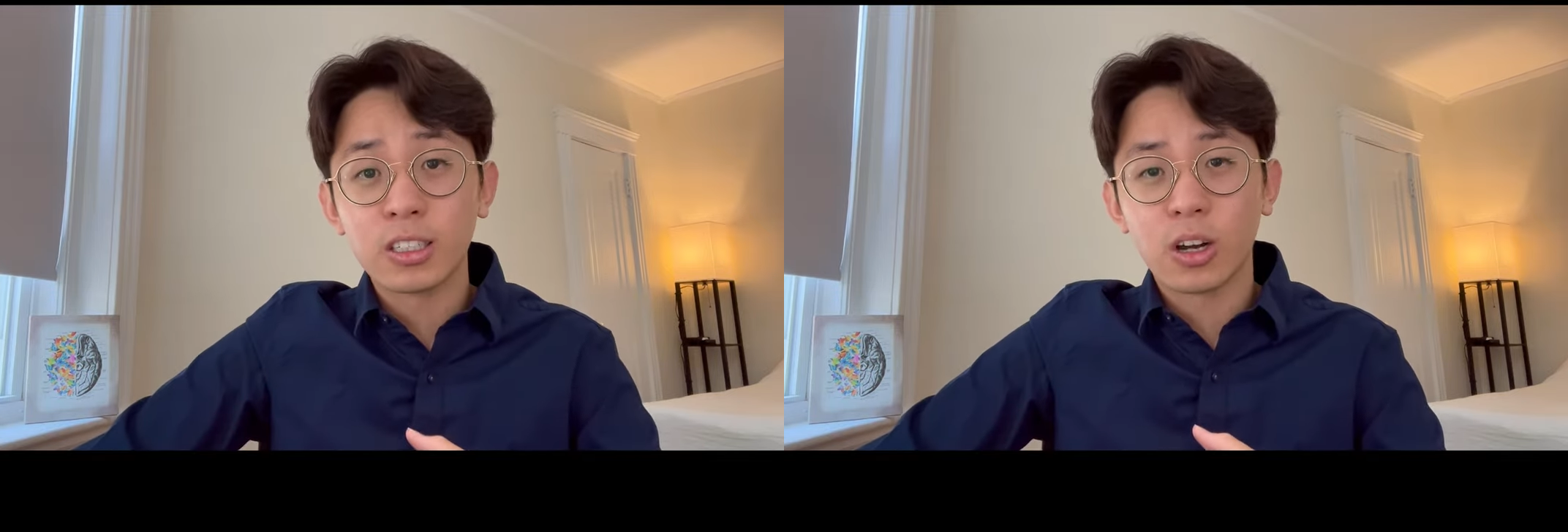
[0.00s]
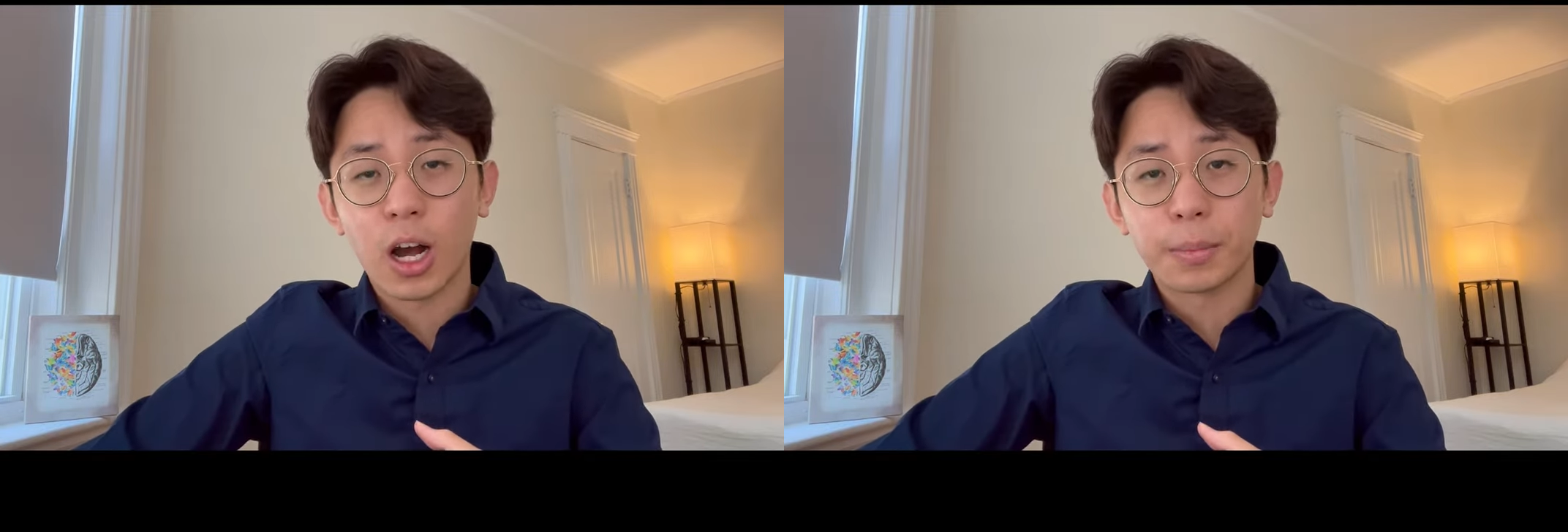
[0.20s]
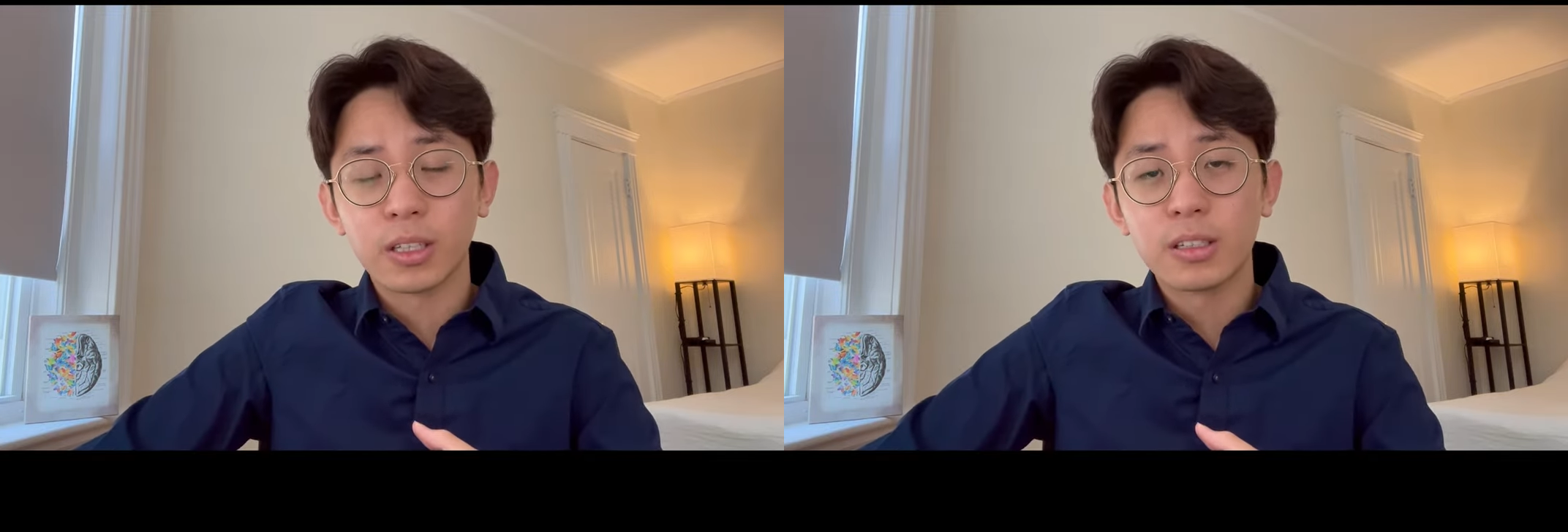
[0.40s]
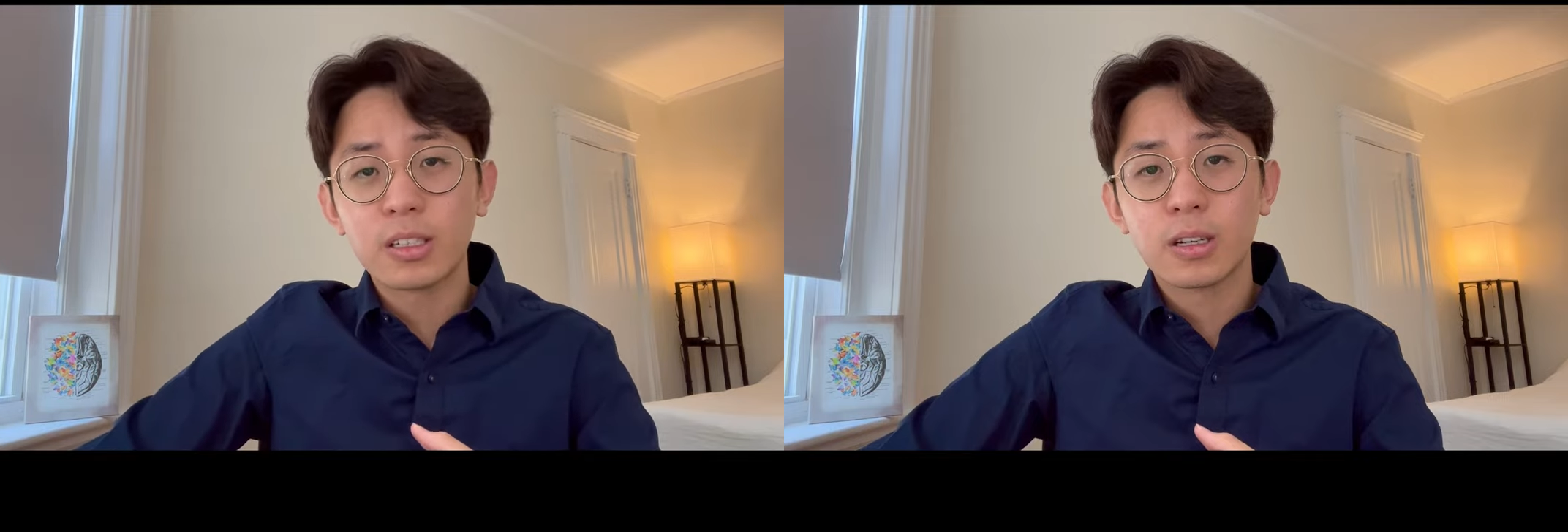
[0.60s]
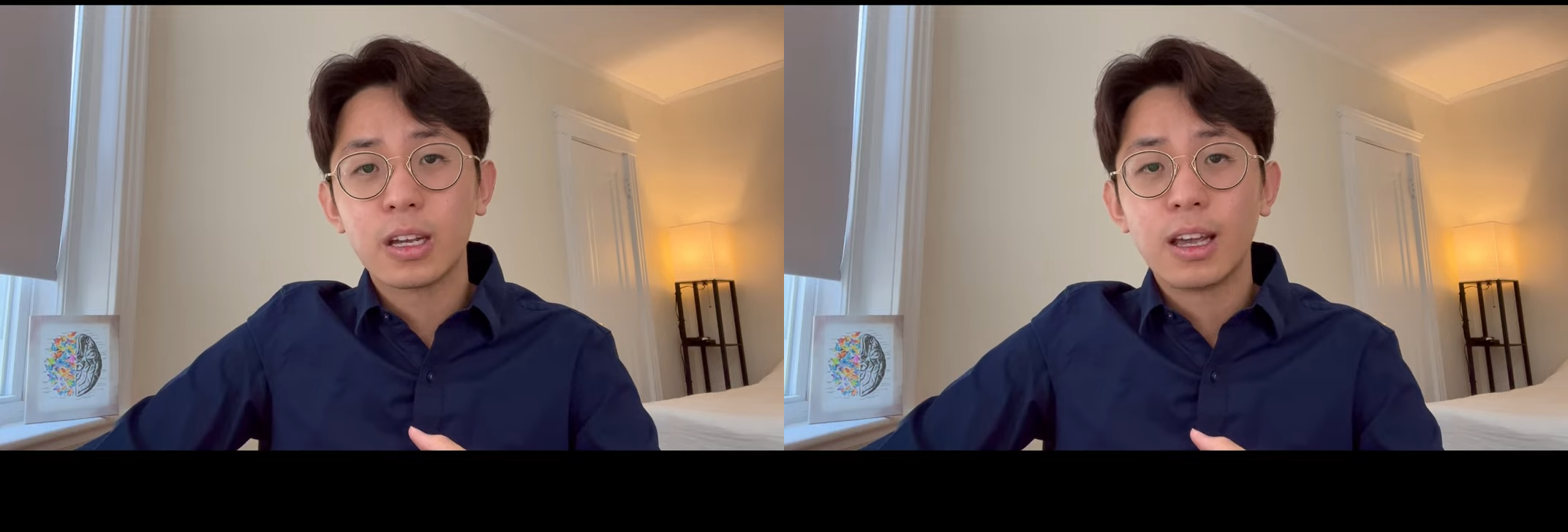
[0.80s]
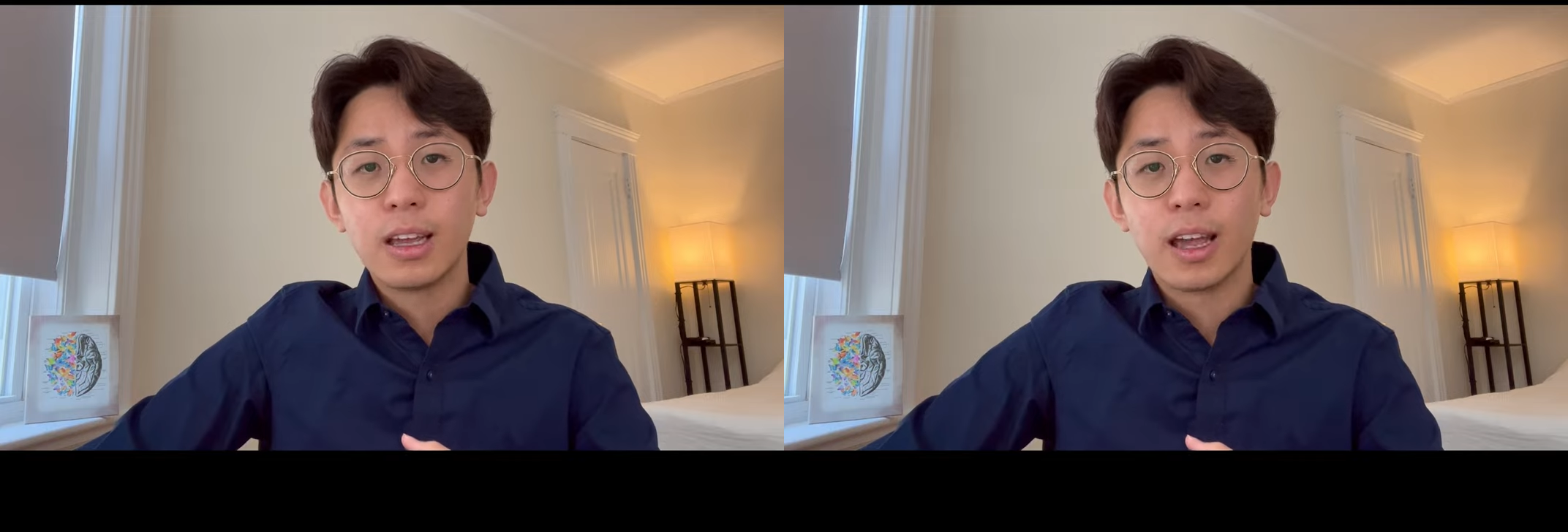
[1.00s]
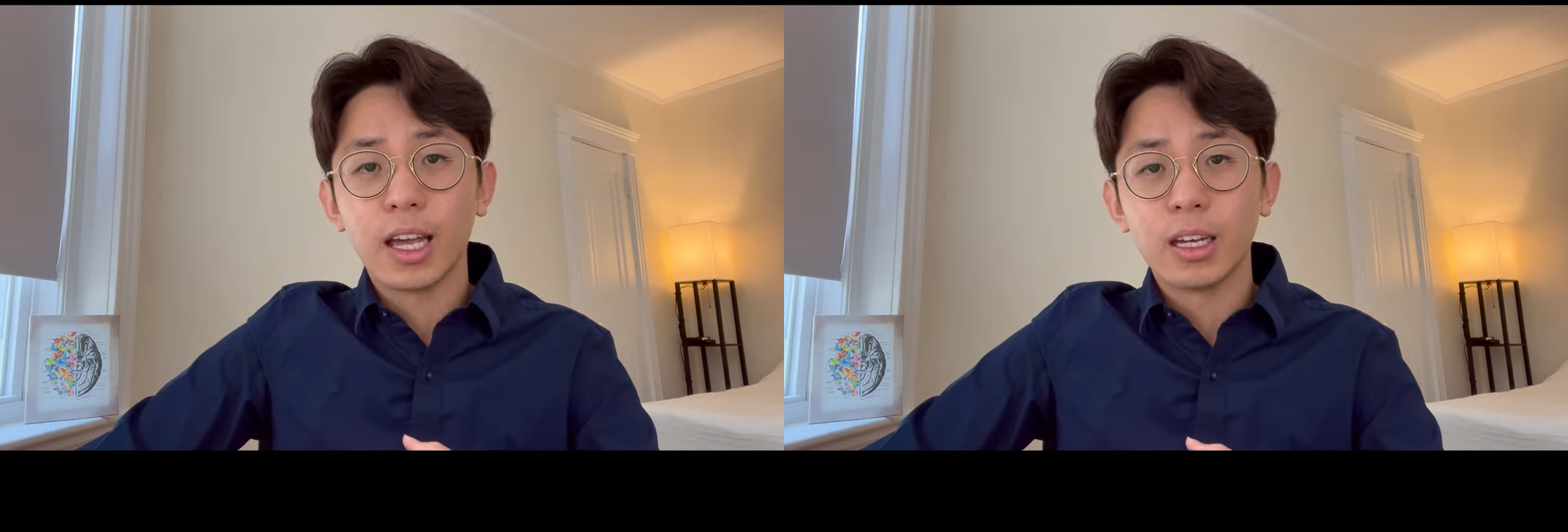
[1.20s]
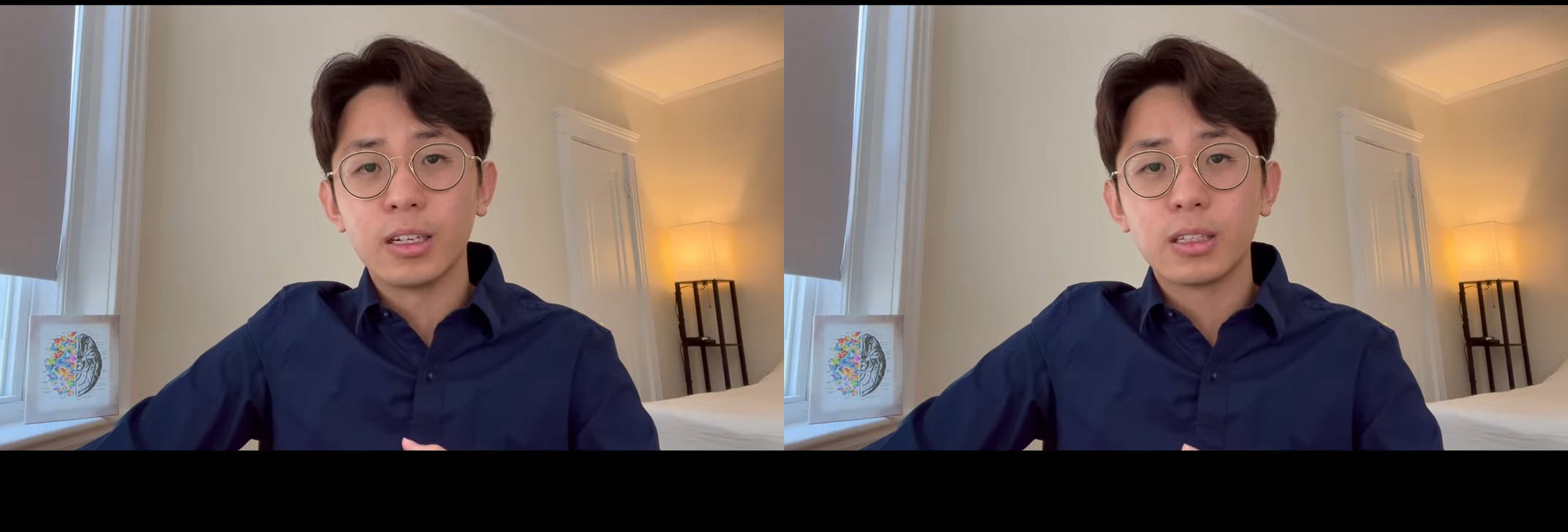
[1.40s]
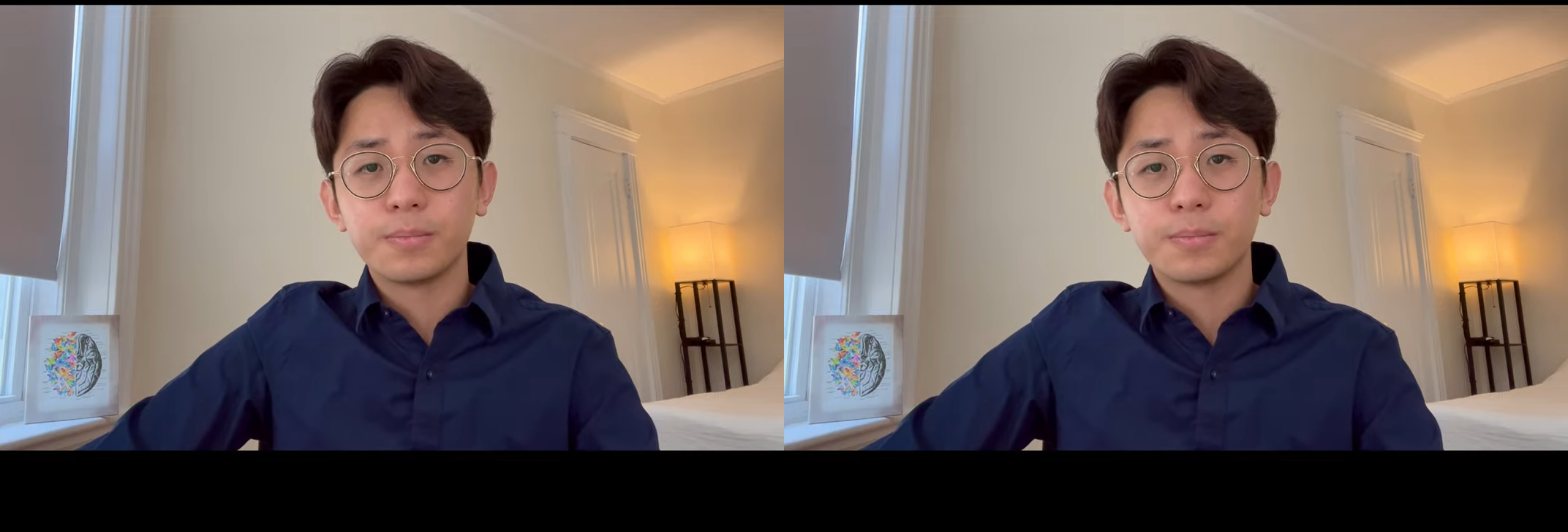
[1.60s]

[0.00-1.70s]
into Hopkins. And